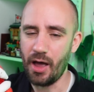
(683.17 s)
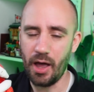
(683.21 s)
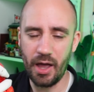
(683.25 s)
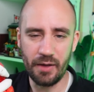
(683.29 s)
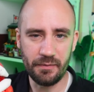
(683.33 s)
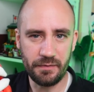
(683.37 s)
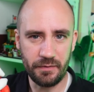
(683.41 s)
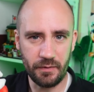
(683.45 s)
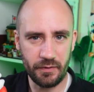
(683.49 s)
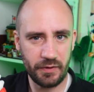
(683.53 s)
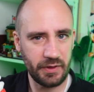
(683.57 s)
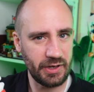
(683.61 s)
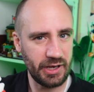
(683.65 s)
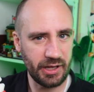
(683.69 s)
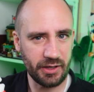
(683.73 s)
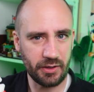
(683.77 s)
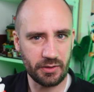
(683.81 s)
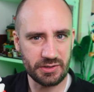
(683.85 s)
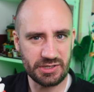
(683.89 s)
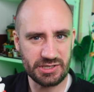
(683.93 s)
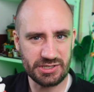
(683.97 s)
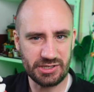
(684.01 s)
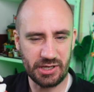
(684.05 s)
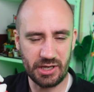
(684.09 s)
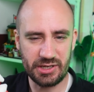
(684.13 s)
for the LEGO
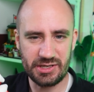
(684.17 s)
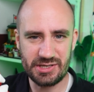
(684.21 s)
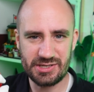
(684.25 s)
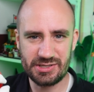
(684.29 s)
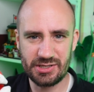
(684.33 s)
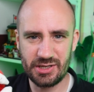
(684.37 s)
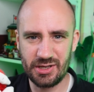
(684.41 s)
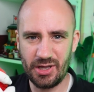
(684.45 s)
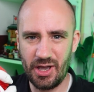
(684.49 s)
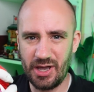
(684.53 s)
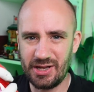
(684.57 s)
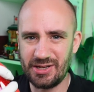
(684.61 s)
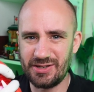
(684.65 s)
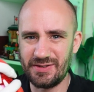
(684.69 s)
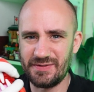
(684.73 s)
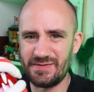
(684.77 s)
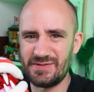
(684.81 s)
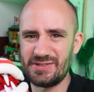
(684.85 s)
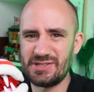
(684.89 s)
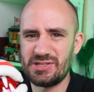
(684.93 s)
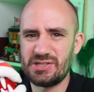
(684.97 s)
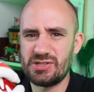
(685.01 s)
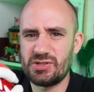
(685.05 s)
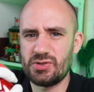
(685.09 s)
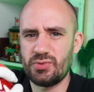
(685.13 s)
designers to kind of
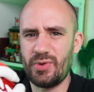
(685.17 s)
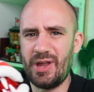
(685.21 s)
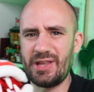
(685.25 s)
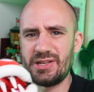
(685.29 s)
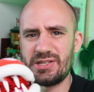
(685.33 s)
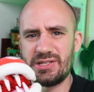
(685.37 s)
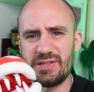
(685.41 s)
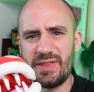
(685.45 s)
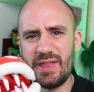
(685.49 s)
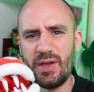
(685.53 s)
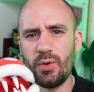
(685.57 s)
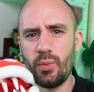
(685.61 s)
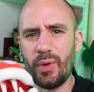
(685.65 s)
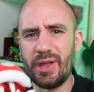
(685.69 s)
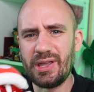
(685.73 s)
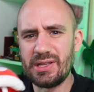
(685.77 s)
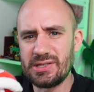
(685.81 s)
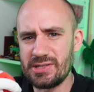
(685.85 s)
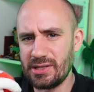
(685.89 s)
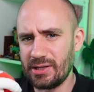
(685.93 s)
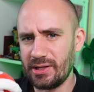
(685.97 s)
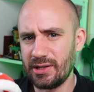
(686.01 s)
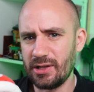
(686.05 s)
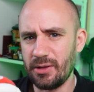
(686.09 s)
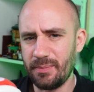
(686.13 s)
stretch their wings
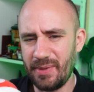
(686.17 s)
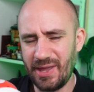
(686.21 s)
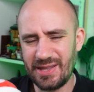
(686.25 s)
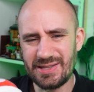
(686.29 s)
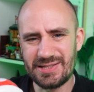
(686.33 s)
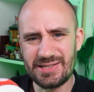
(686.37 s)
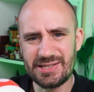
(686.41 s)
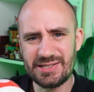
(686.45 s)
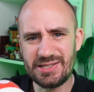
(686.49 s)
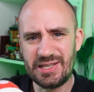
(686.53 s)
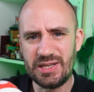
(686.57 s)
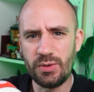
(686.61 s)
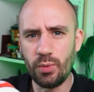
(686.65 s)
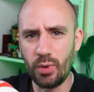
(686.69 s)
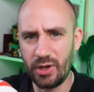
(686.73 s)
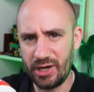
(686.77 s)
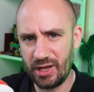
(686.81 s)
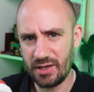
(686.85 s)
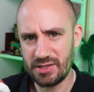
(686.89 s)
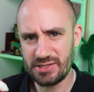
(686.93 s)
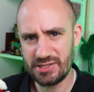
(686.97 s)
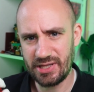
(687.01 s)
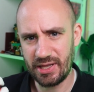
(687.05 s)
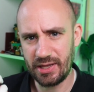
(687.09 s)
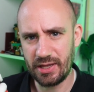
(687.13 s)
a little bit and see what
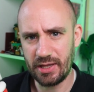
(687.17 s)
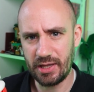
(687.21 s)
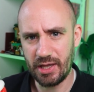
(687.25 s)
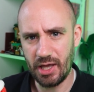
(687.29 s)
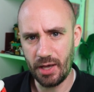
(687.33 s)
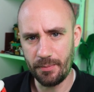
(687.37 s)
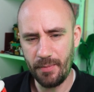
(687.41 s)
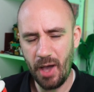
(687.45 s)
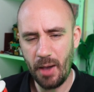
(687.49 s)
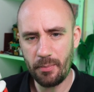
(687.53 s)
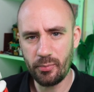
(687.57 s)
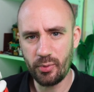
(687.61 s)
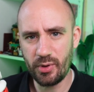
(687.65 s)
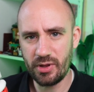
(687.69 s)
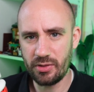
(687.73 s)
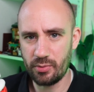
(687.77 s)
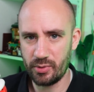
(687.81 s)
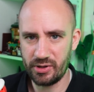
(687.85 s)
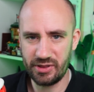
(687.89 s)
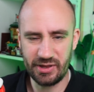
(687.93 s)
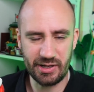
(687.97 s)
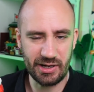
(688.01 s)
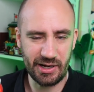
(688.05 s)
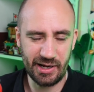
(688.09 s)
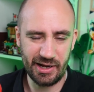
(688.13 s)
else they can come up with
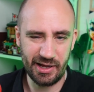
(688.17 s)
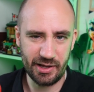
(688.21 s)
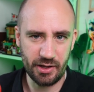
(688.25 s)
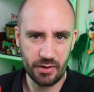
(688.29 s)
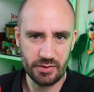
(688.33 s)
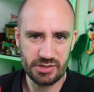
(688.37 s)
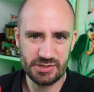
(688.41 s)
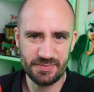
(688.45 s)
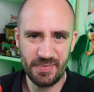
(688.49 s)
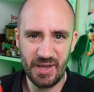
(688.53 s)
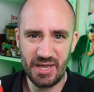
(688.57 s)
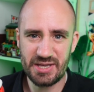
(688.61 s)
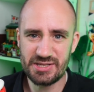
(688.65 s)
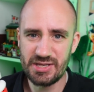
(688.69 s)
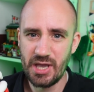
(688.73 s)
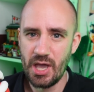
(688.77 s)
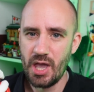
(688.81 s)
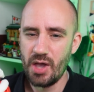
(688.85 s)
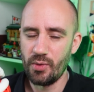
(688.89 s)
within a LEGO space